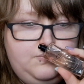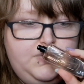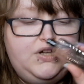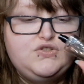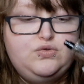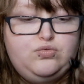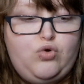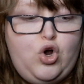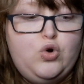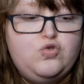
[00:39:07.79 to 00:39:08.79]
Because the
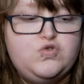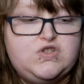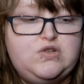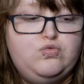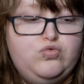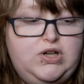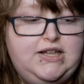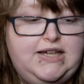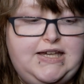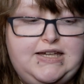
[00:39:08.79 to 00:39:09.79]
rose
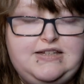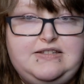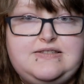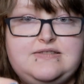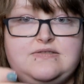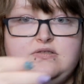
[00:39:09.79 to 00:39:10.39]
really is